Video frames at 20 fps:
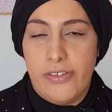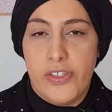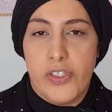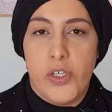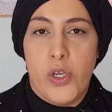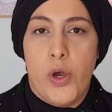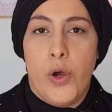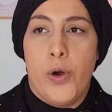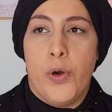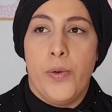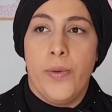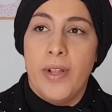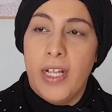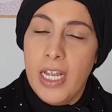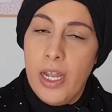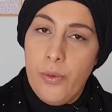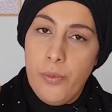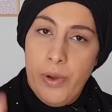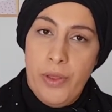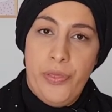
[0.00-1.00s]
So
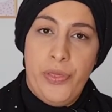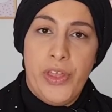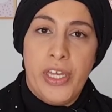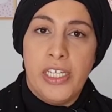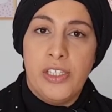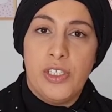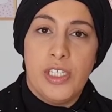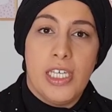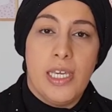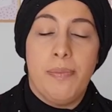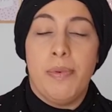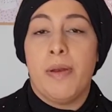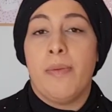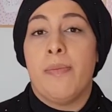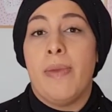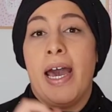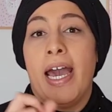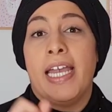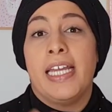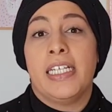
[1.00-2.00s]
one thing to keep in
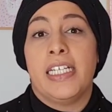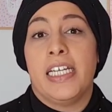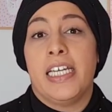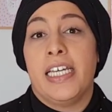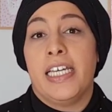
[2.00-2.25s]
mind